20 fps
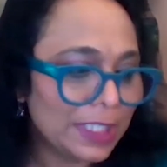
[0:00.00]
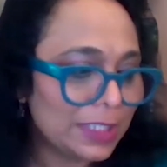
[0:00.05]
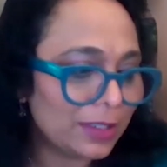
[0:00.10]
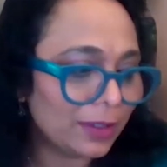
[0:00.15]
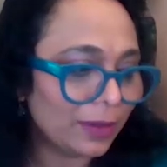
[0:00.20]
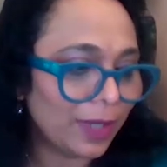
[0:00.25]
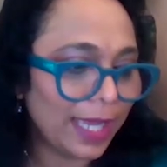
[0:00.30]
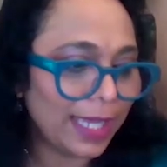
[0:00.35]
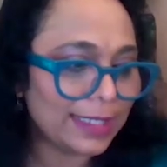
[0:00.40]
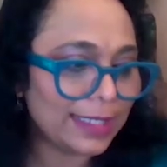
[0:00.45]

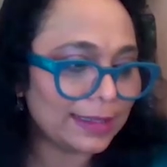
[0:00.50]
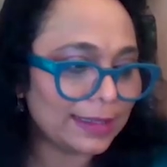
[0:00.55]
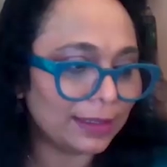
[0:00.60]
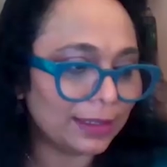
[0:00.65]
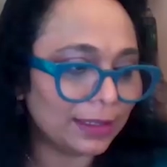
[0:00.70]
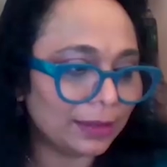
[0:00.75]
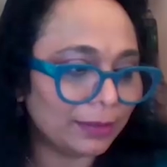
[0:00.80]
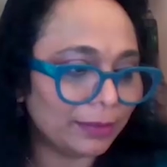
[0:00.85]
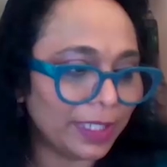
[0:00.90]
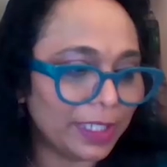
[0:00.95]
So as
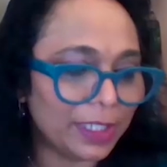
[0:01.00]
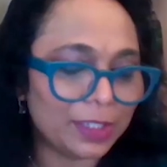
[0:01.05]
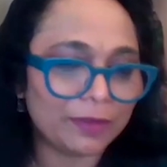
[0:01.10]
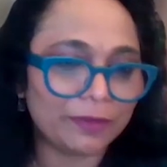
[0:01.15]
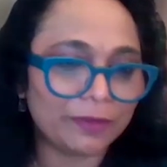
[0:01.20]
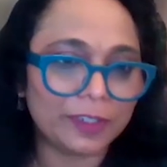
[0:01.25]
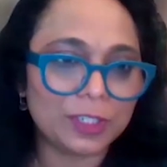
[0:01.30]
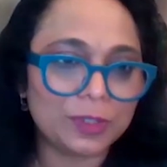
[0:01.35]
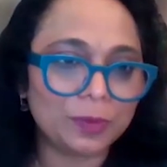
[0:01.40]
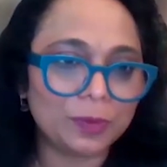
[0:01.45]
an
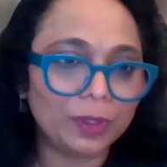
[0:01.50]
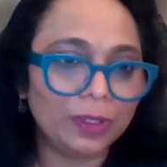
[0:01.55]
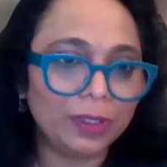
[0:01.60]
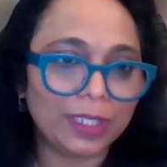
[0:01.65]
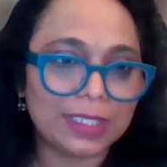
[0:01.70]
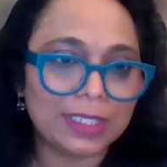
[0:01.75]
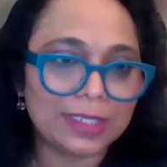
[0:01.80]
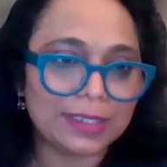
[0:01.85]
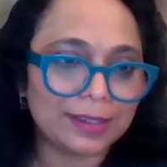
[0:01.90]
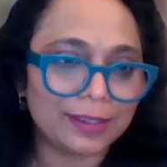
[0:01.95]
individual,
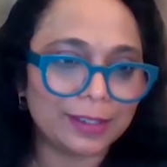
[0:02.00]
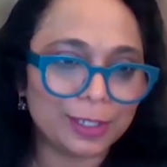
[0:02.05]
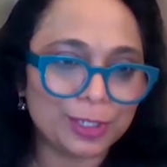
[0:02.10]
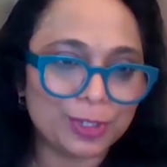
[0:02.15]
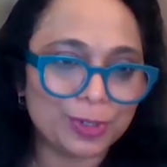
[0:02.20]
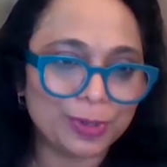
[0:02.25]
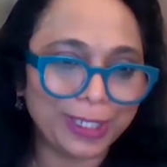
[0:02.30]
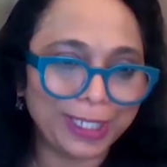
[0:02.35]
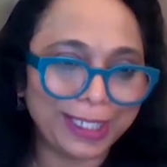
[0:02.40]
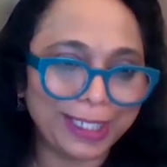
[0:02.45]
consider
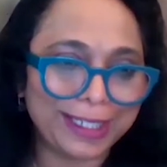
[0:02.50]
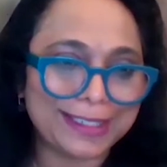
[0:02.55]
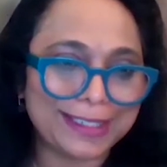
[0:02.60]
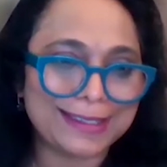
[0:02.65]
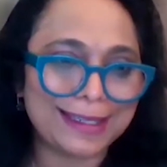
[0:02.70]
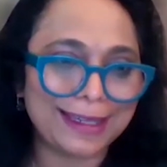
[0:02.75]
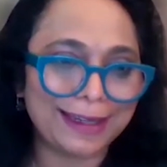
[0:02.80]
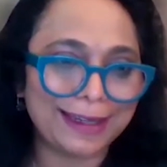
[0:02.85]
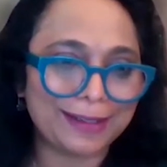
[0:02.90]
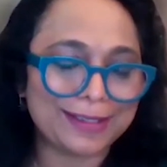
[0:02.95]
joining
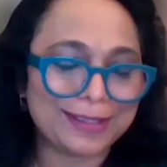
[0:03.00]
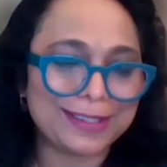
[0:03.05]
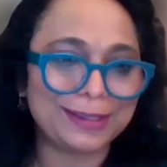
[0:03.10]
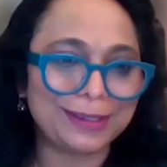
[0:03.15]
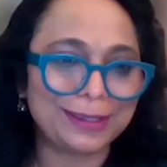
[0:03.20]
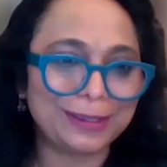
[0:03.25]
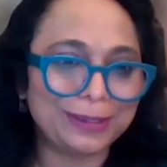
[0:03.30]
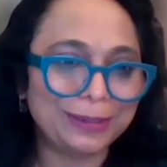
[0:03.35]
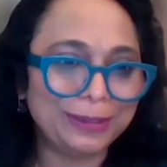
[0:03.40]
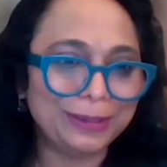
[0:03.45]
Insider
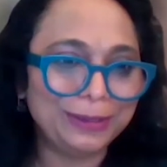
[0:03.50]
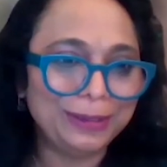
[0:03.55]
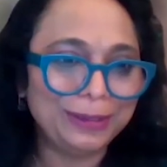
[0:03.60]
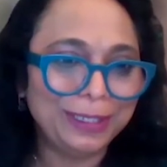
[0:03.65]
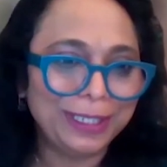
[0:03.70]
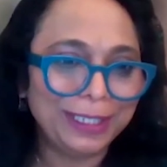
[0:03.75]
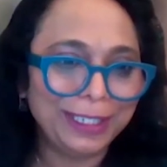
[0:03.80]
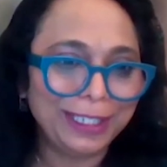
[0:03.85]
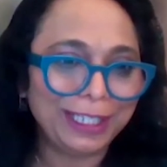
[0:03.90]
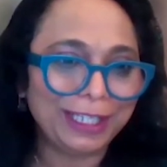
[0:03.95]
Circle.
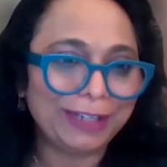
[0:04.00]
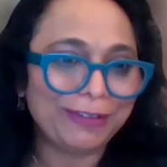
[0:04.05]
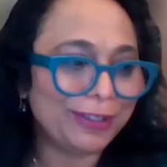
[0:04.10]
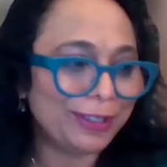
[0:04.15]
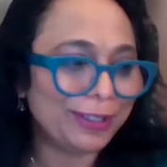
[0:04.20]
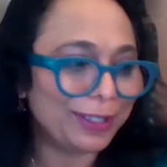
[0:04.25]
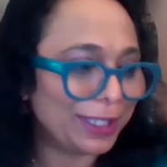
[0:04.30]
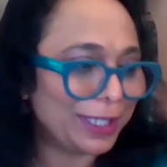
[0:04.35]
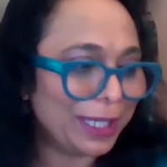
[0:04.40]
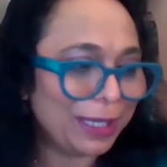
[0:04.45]
If
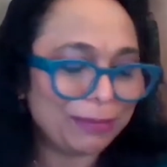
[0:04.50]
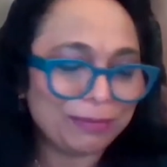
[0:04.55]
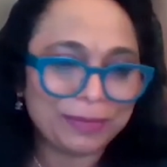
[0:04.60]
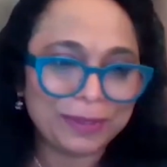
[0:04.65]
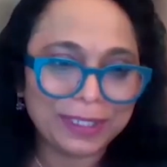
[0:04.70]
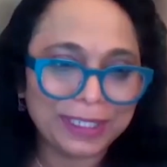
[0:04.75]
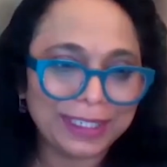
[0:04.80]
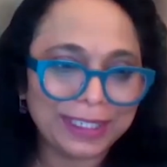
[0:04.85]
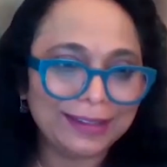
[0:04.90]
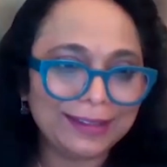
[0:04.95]
you're a
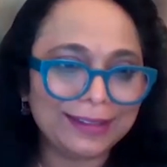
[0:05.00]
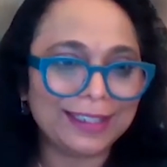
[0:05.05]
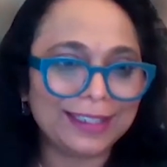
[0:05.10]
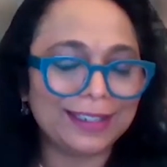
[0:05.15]
company,